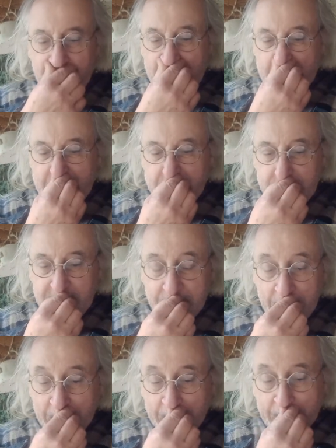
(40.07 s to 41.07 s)
And
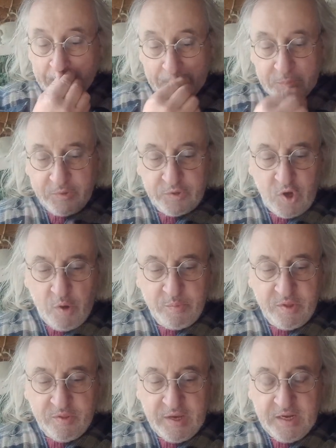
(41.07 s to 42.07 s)
this got me
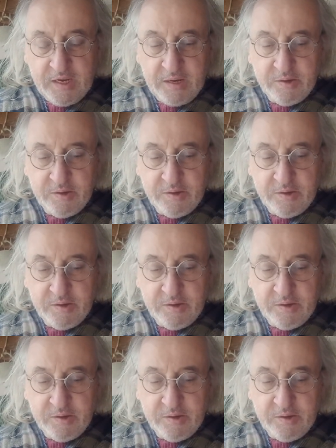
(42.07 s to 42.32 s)
thinking,